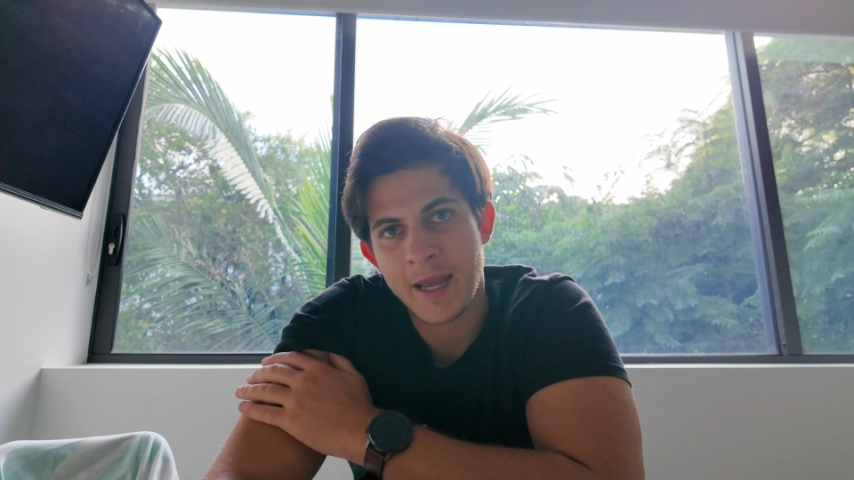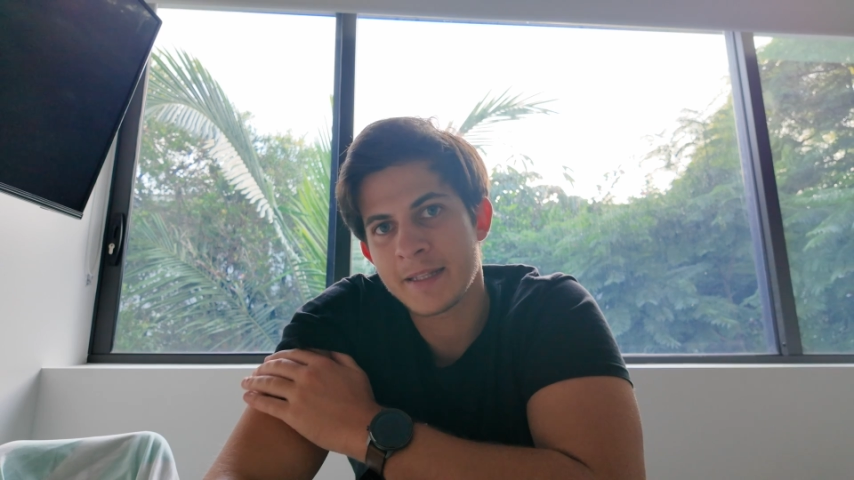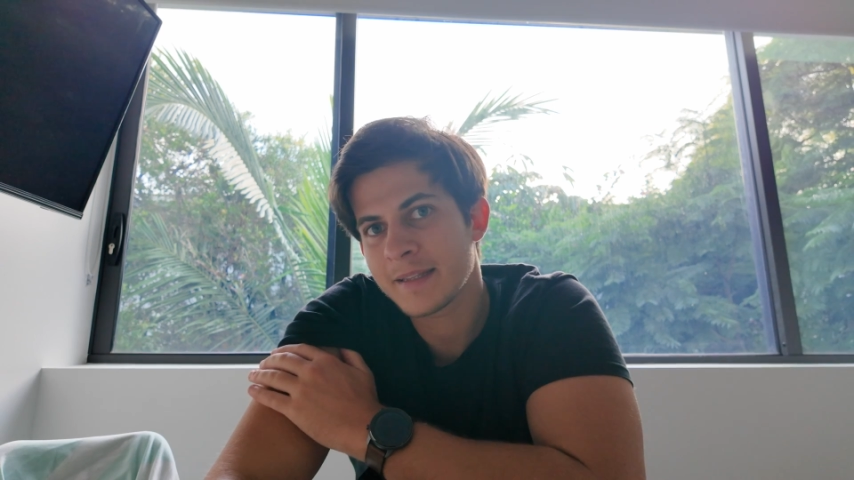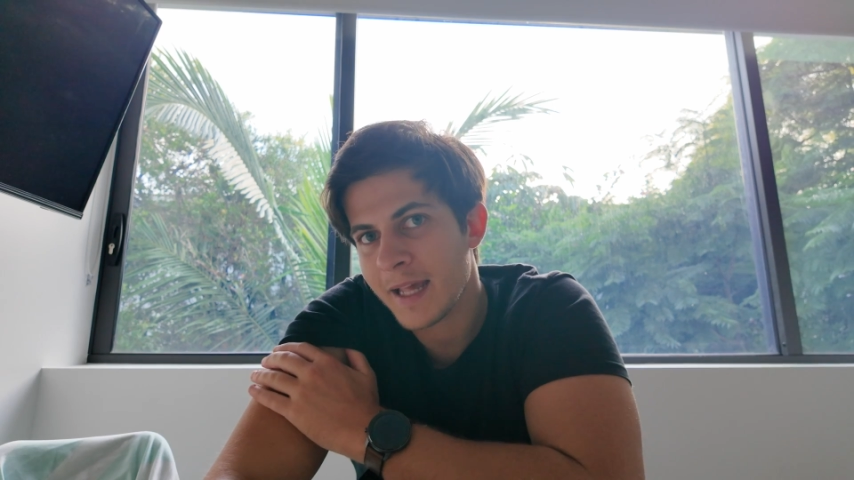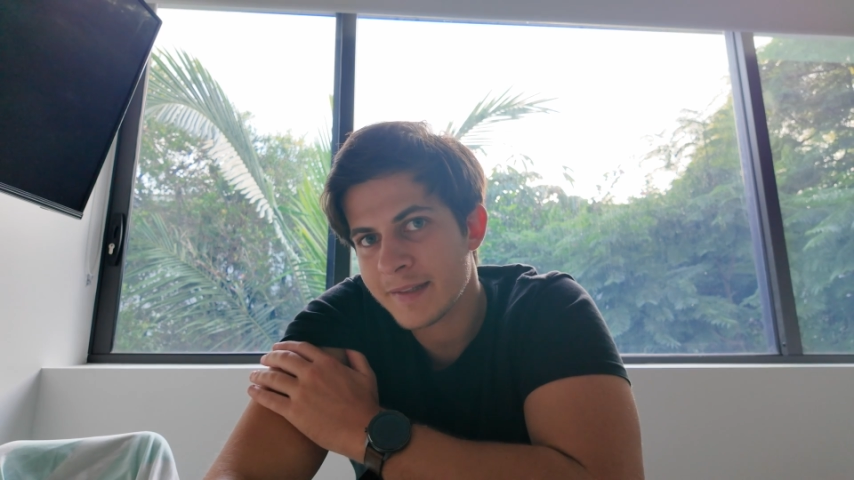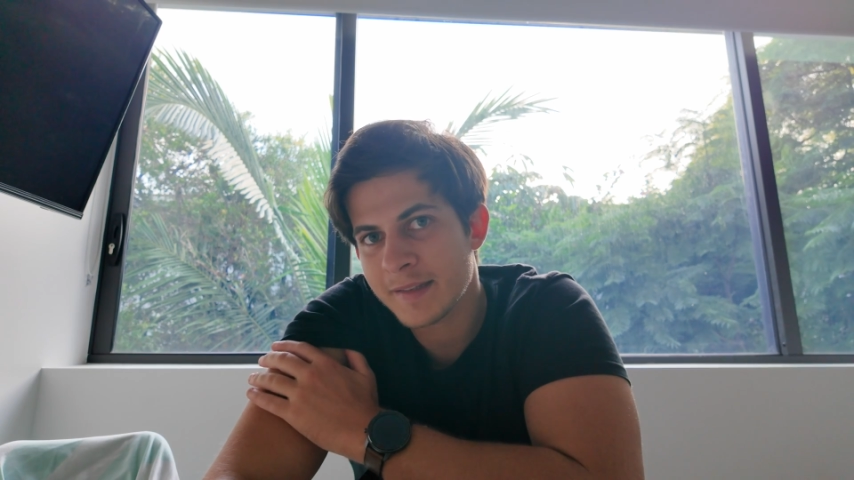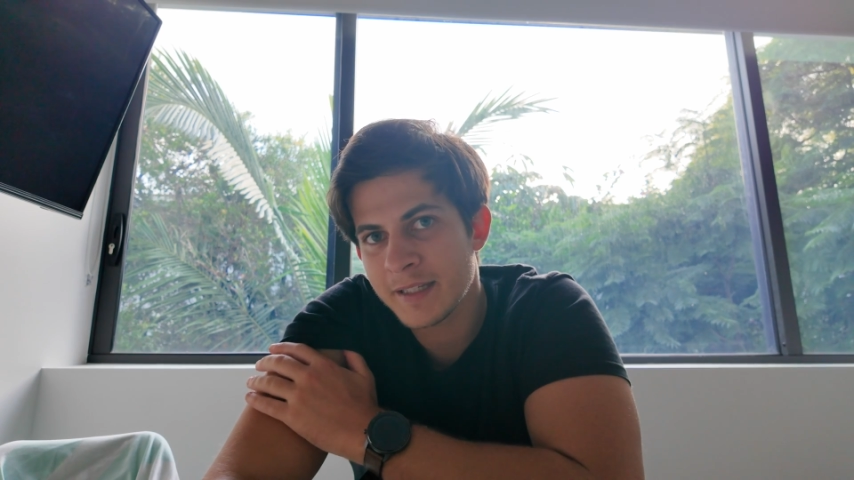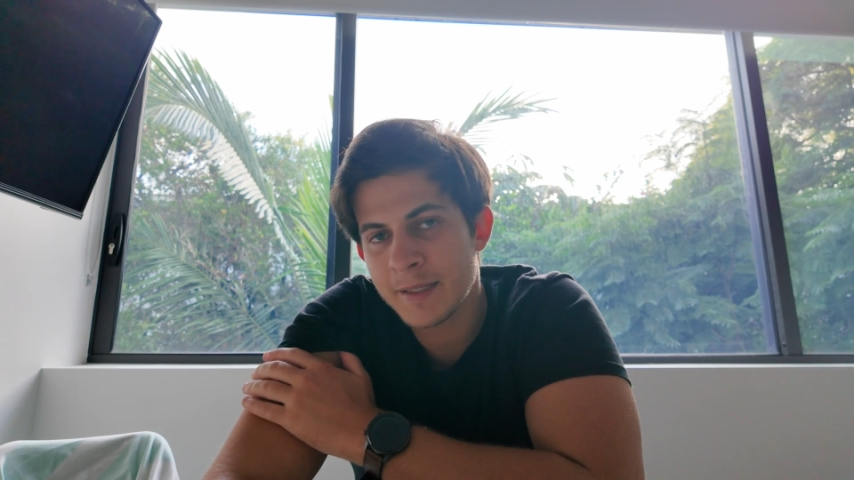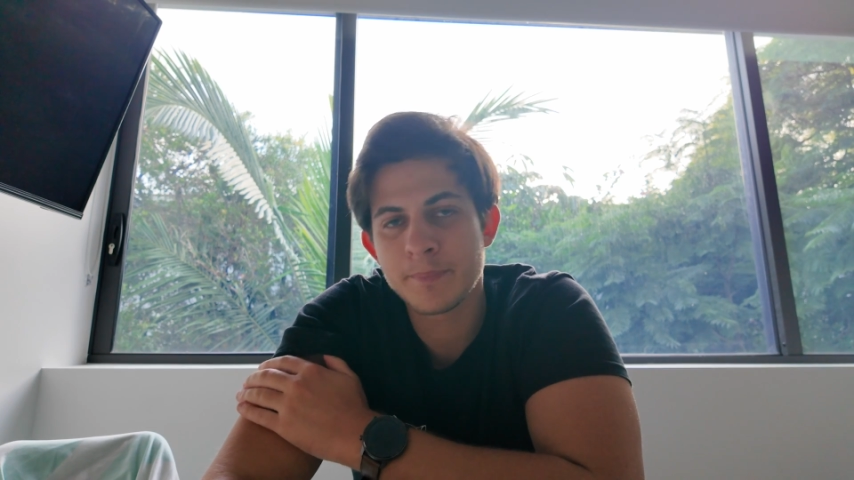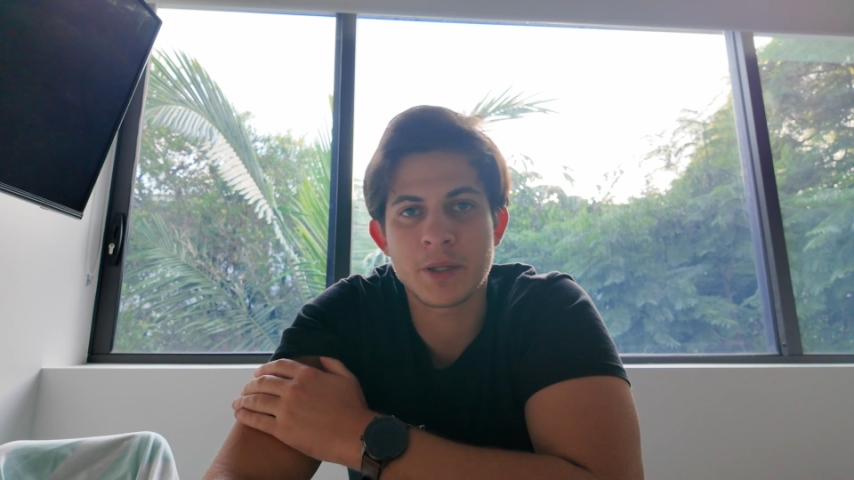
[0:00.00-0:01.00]
And
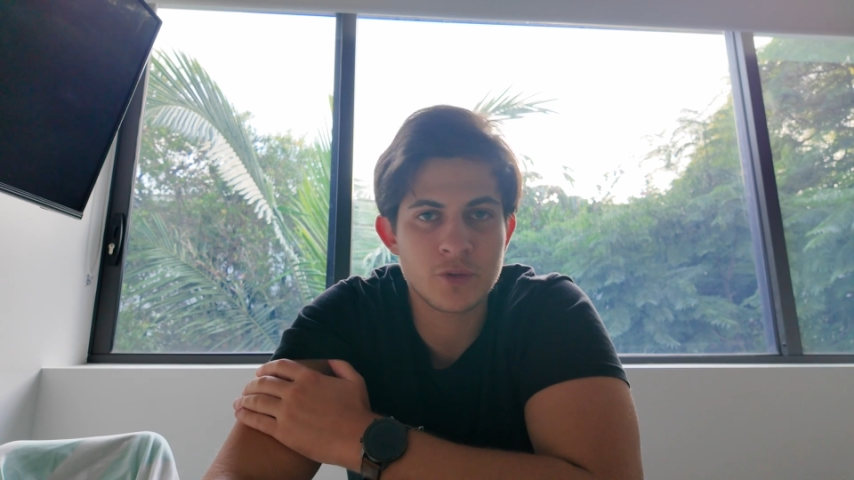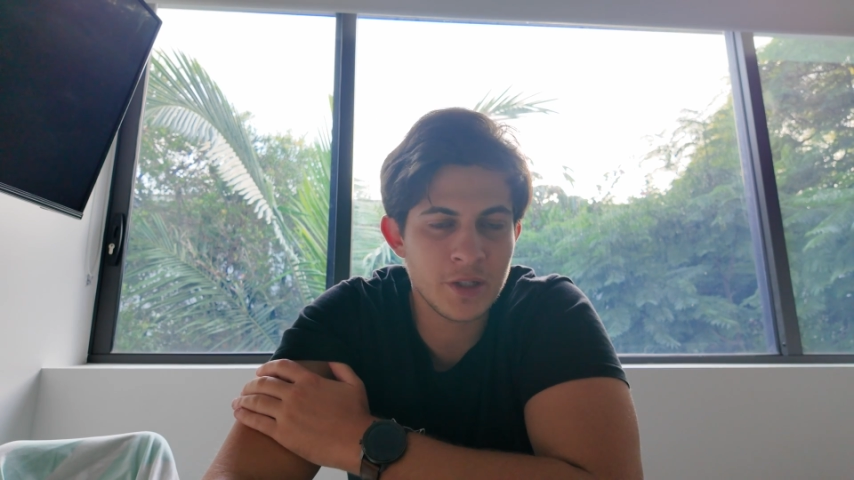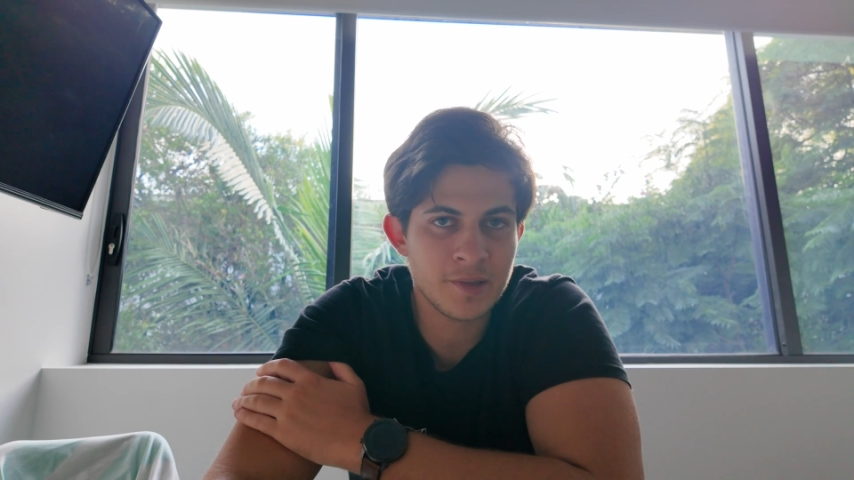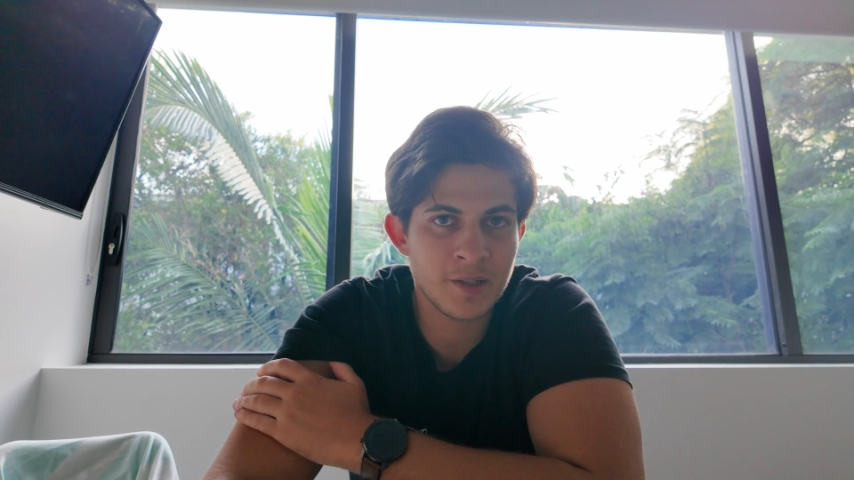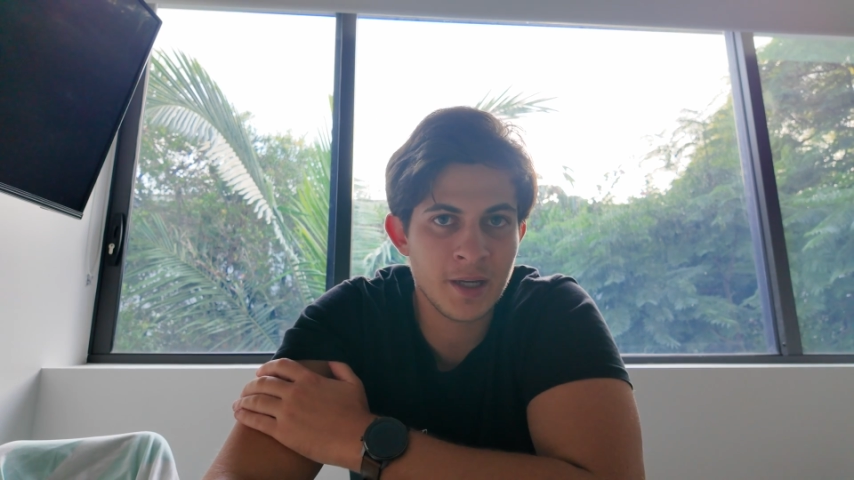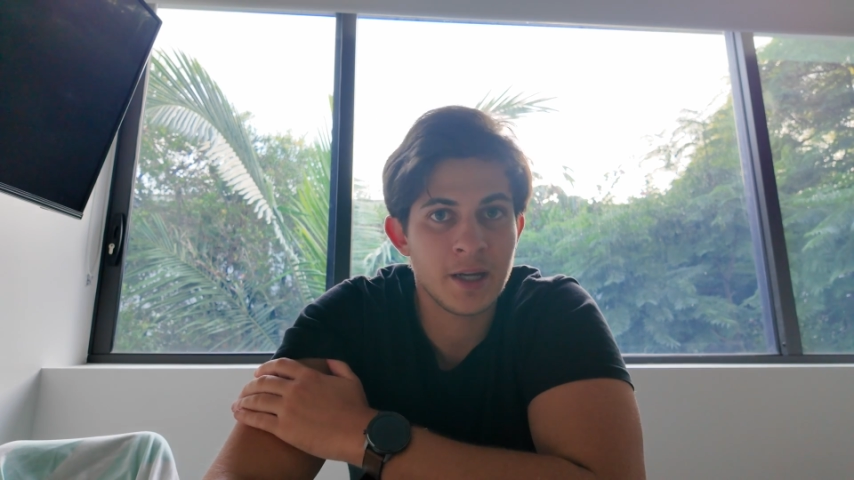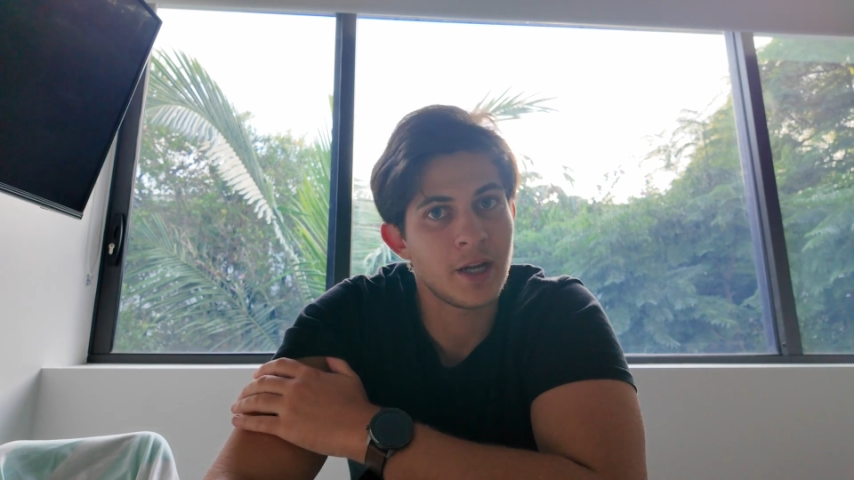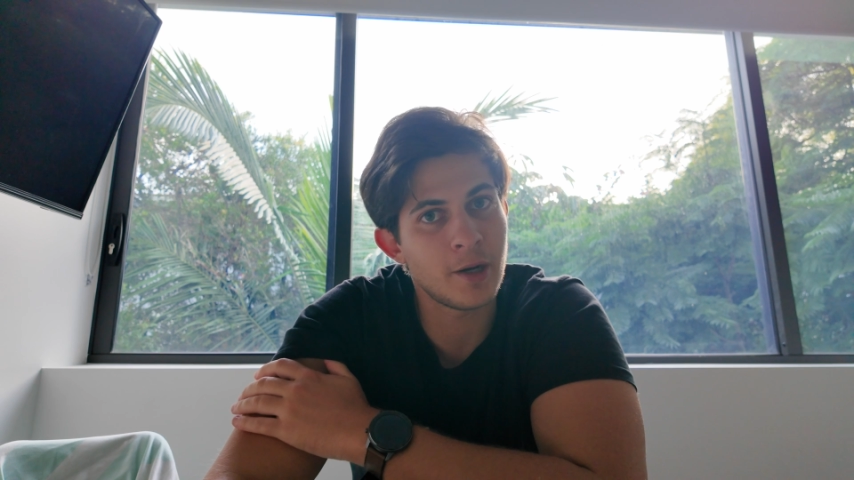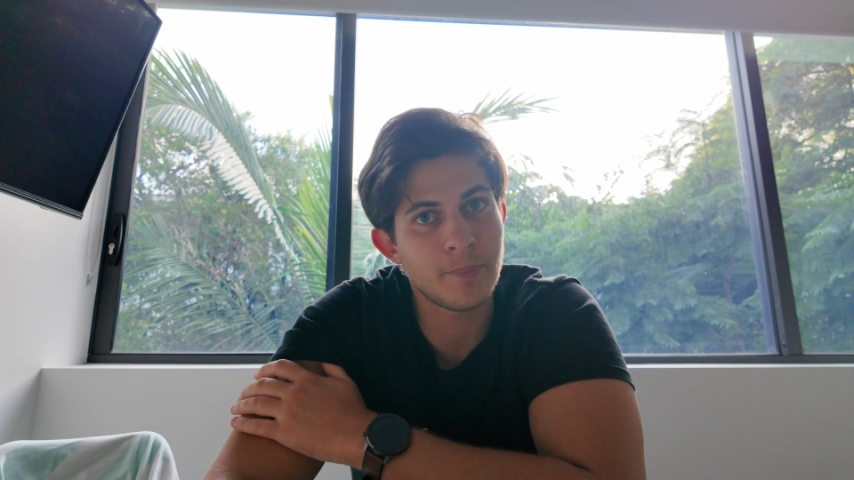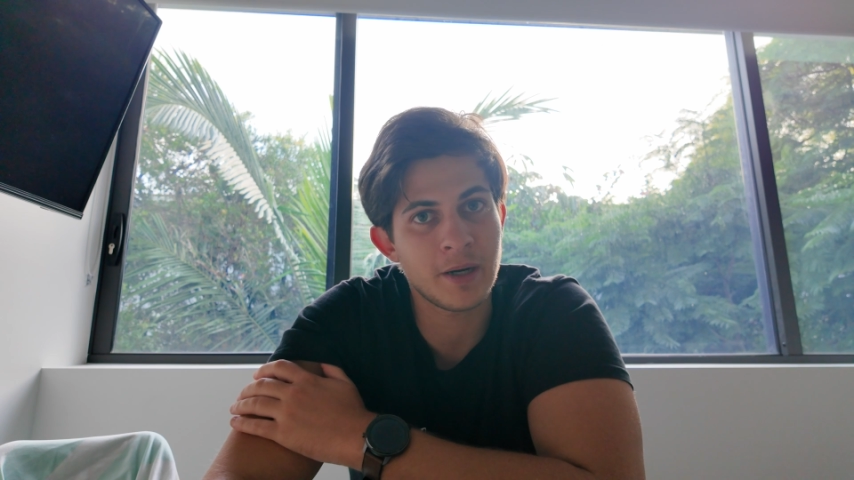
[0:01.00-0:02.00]
lastly, Patricia,
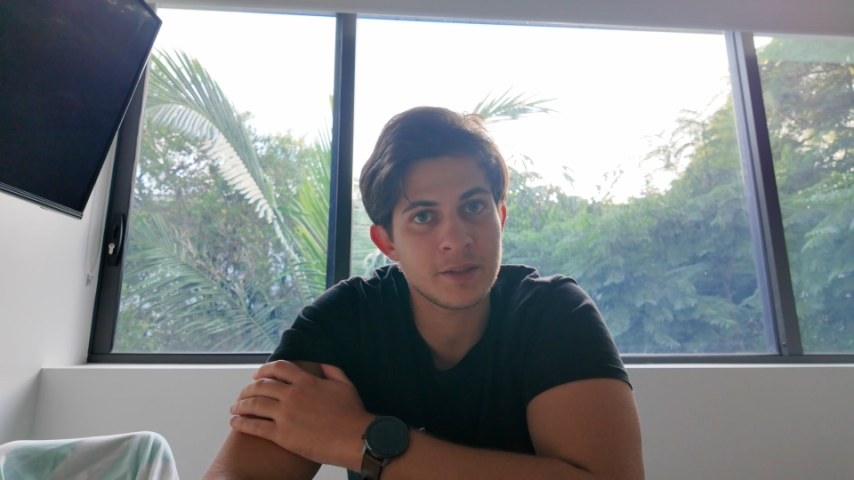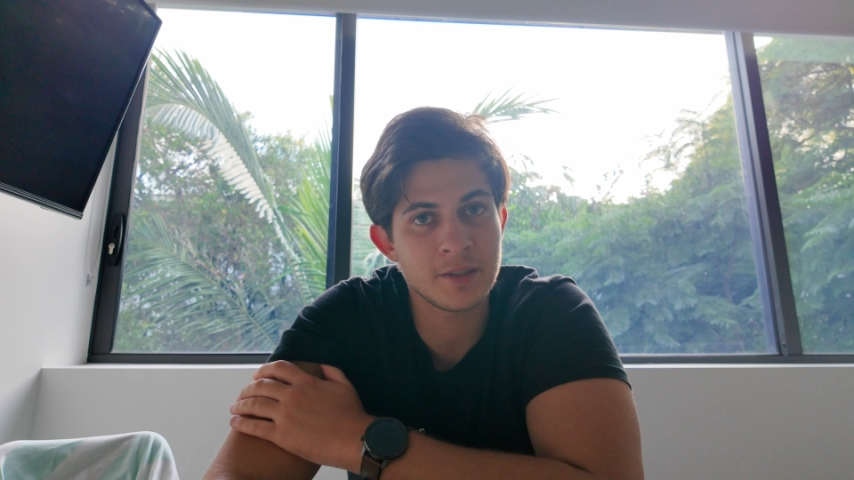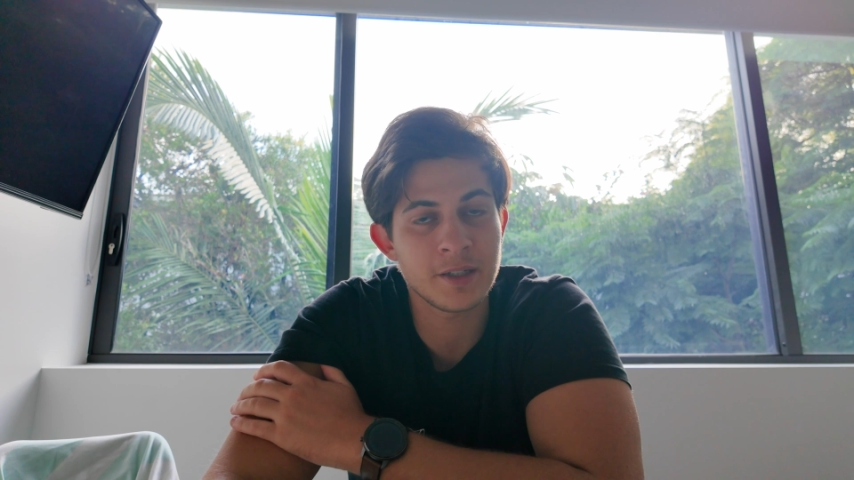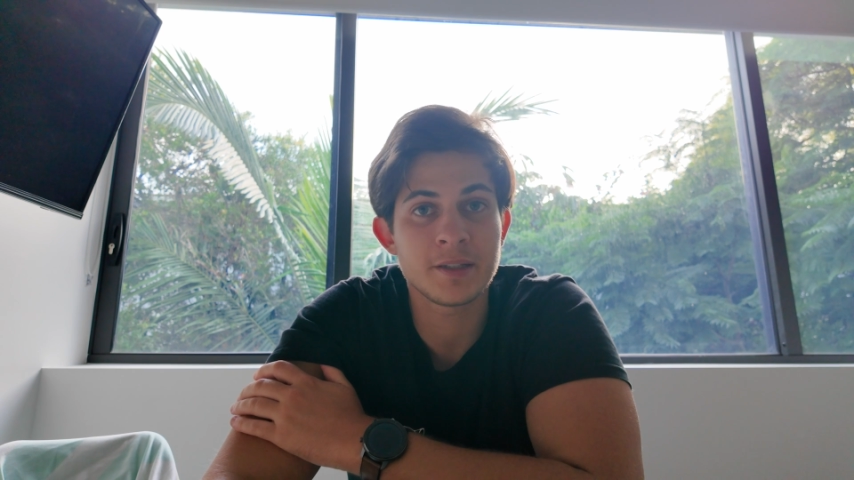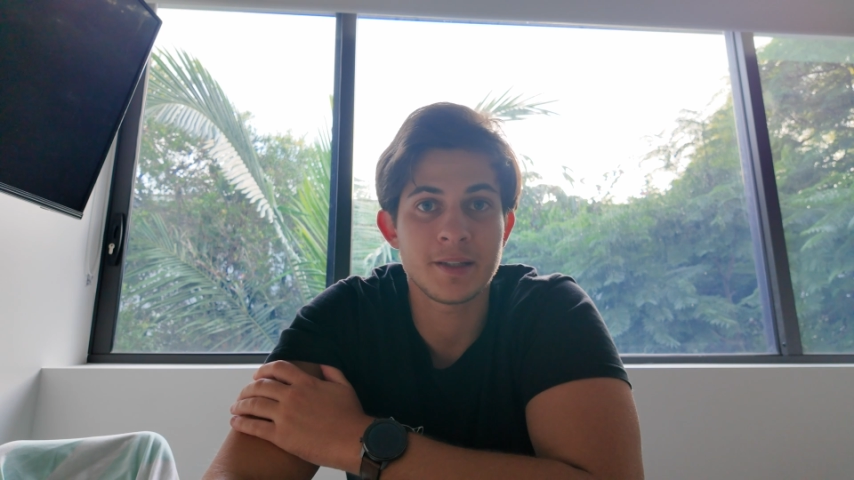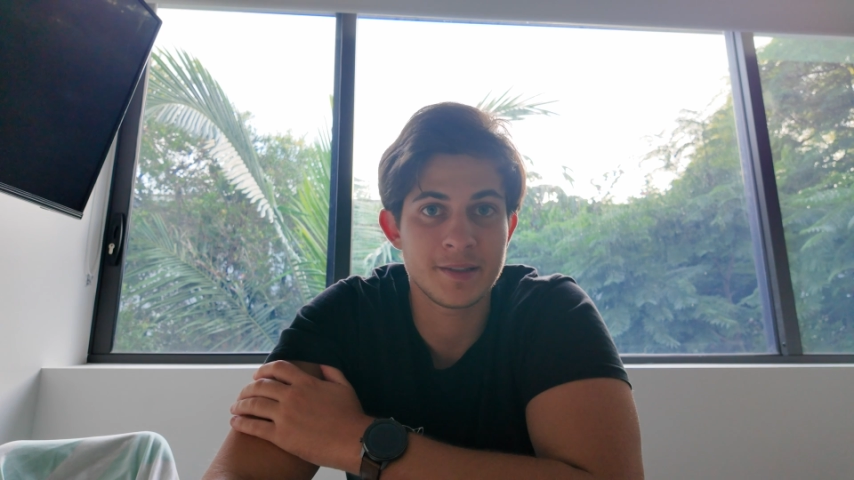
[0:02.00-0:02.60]
her partner,